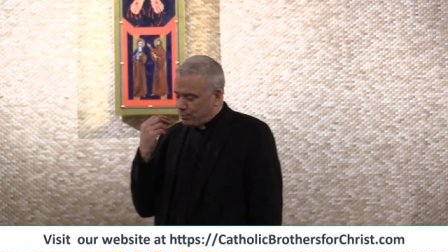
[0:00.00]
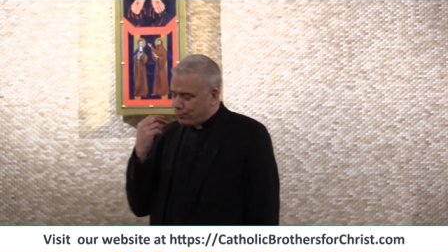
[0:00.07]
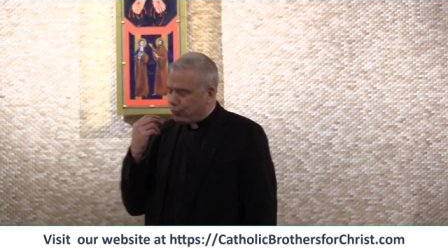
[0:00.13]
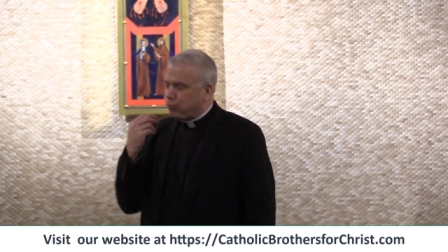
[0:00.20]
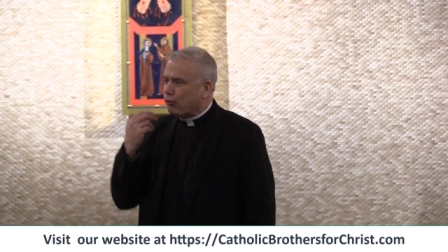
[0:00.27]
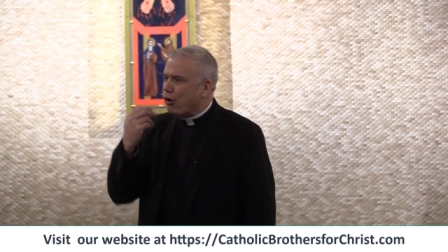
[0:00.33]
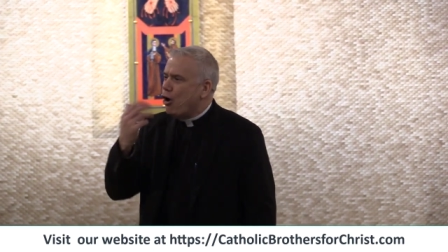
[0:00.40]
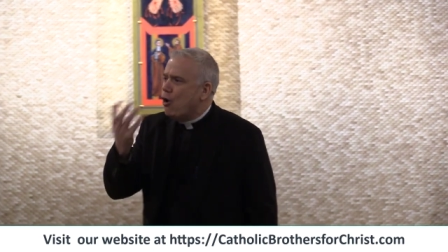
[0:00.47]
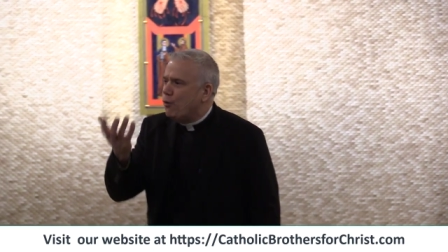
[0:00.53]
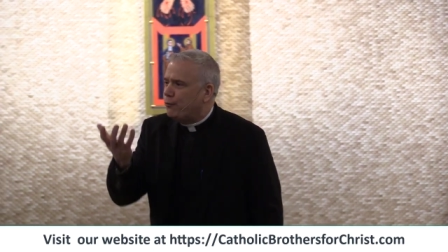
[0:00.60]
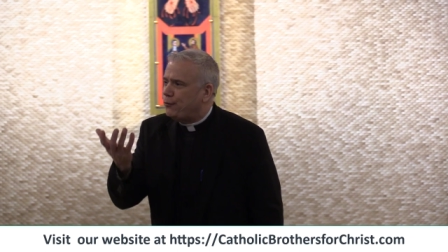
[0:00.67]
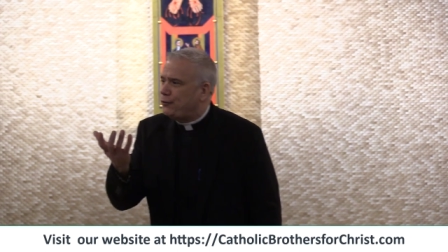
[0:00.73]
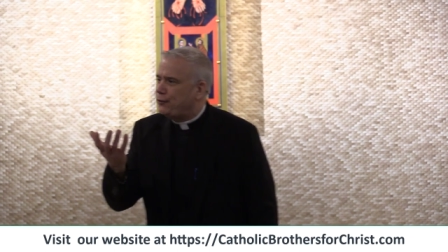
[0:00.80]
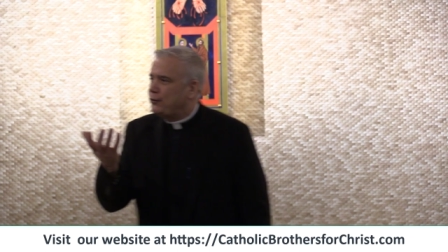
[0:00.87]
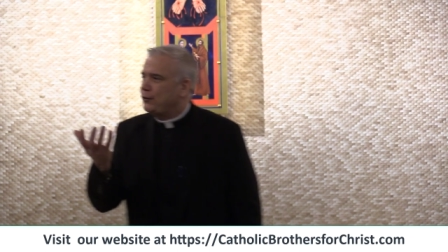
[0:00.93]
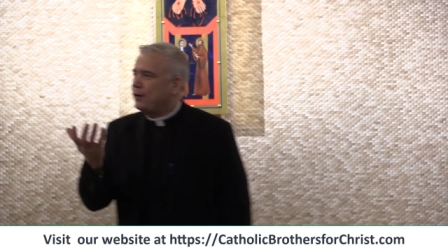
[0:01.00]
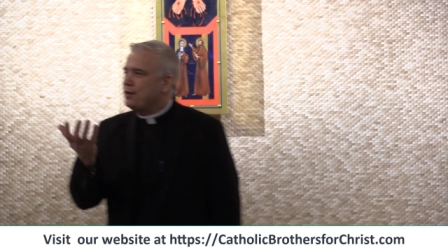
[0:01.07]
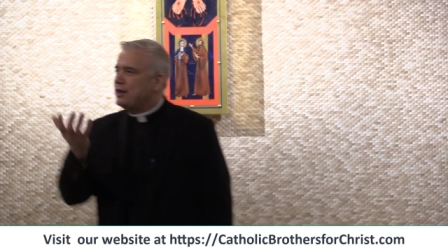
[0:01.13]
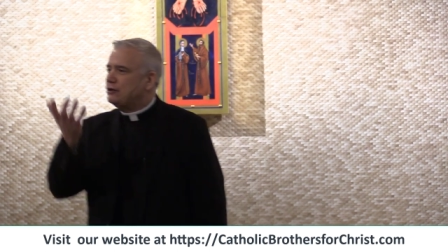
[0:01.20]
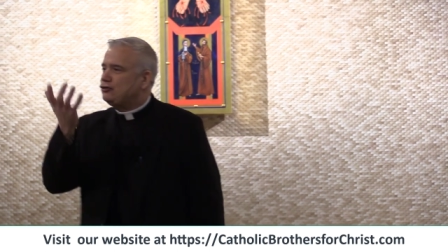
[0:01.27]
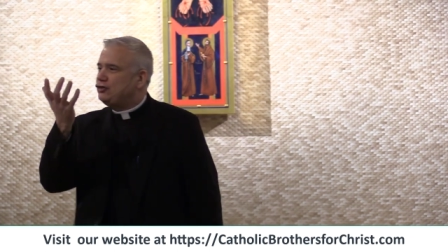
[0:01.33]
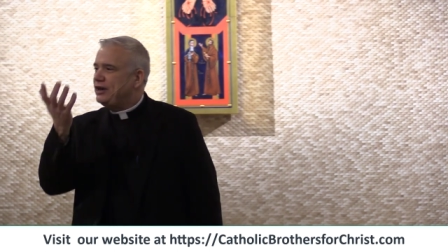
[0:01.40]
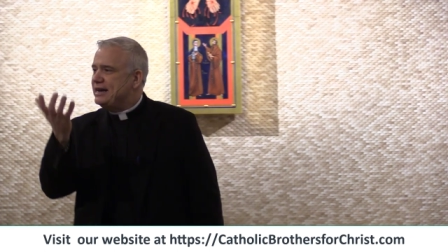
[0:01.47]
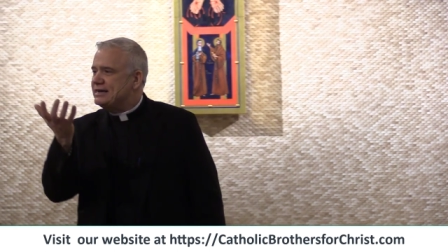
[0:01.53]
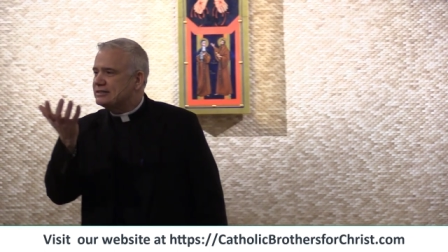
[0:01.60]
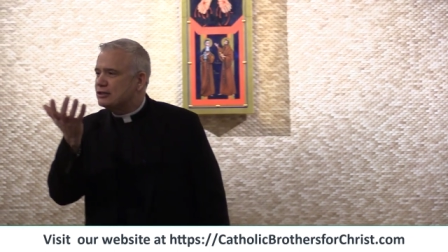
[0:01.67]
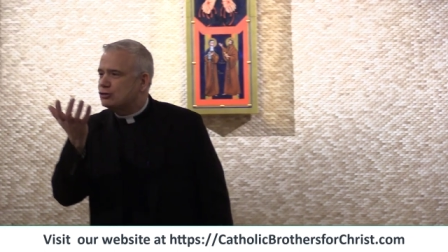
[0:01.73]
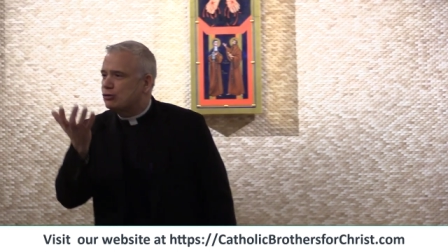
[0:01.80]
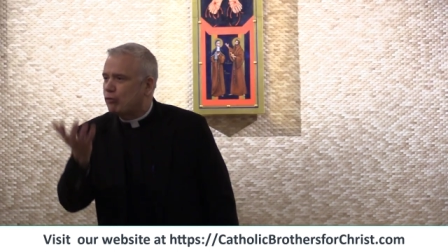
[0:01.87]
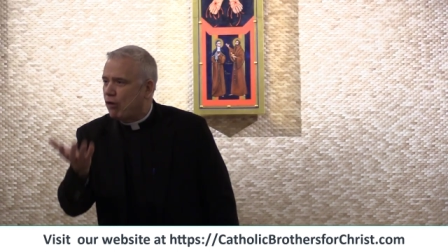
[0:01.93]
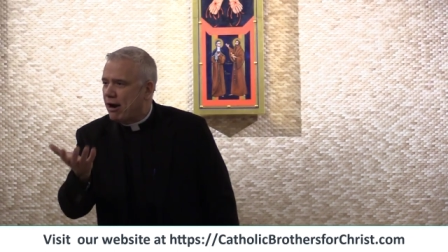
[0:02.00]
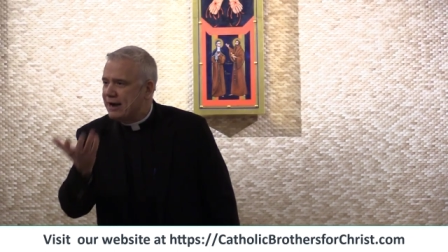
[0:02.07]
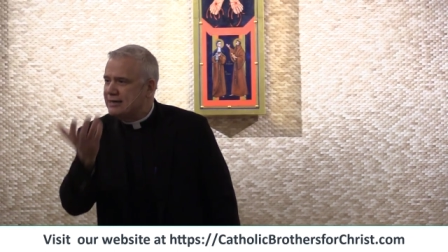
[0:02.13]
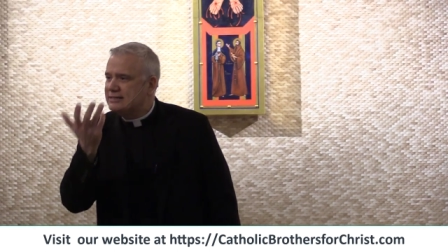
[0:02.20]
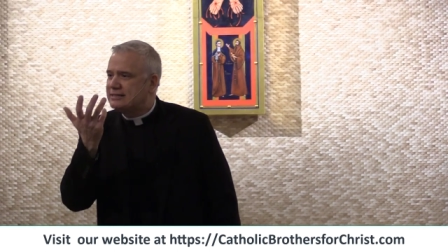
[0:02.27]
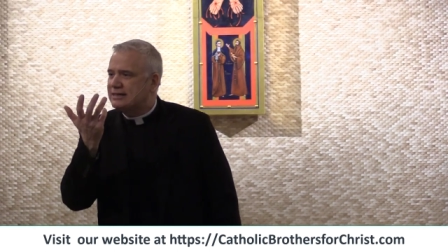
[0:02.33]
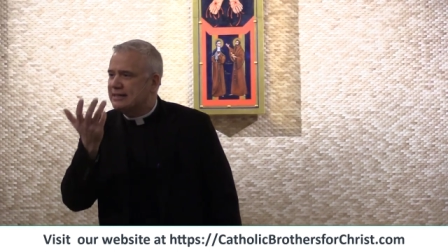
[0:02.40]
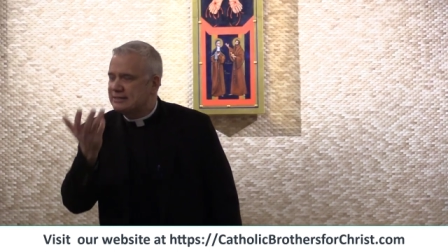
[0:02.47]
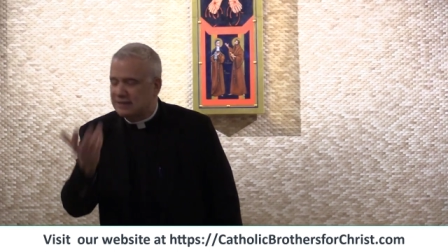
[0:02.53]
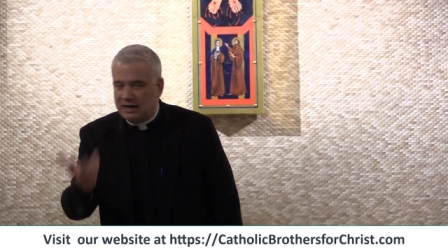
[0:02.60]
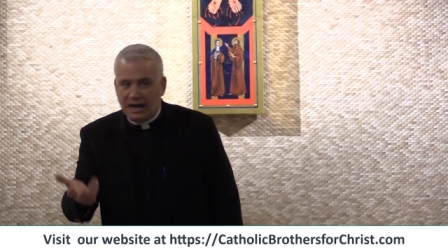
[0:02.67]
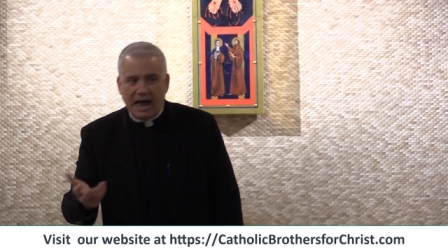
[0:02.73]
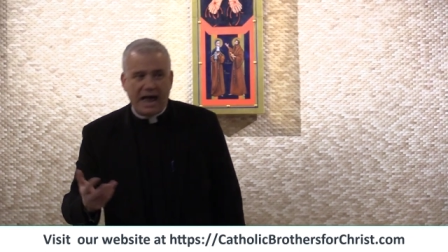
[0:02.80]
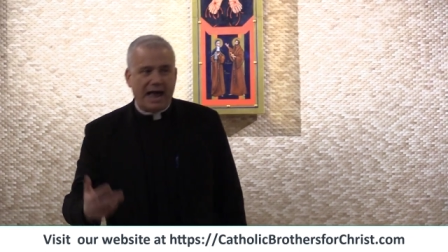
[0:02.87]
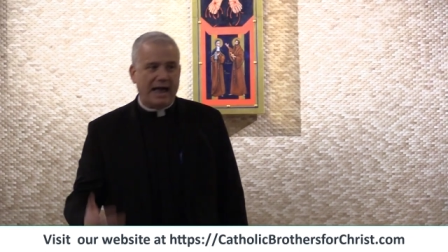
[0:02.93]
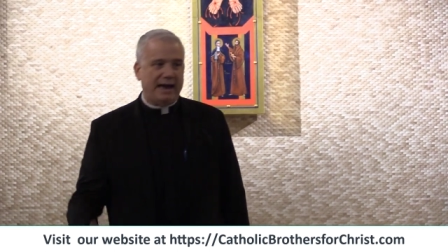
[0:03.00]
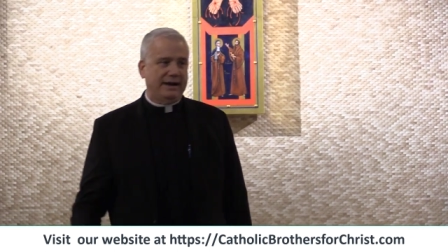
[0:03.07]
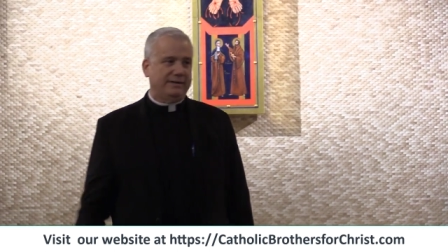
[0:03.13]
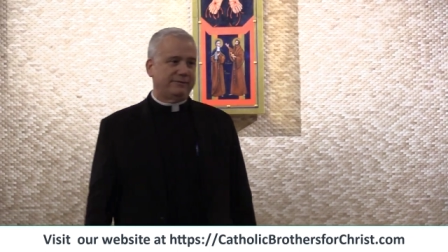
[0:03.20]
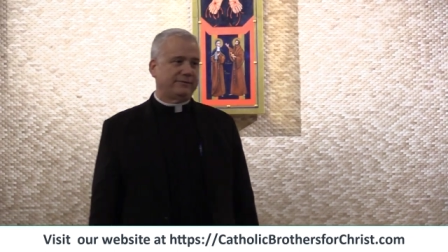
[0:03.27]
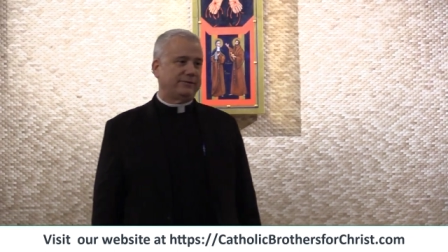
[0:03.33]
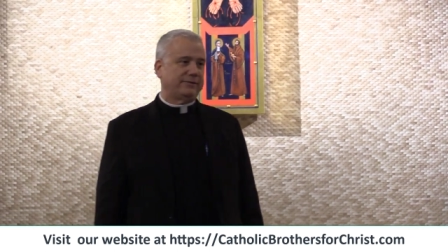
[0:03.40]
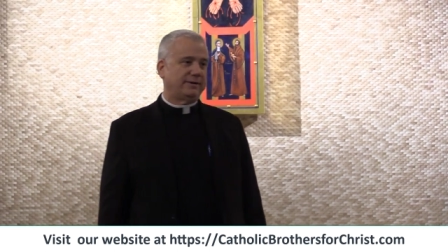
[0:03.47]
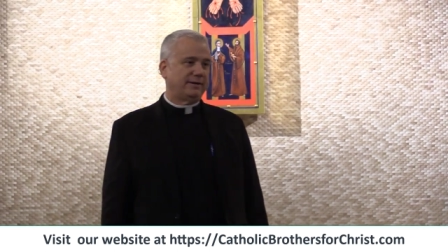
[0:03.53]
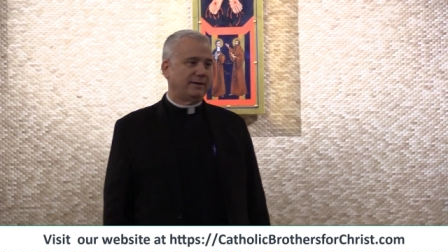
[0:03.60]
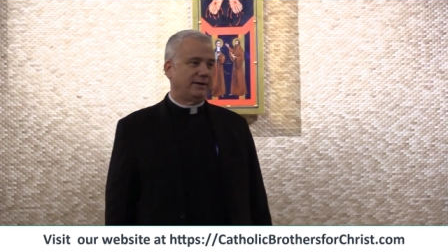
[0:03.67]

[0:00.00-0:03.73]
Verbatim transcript: proof that Jesus Christ is alive.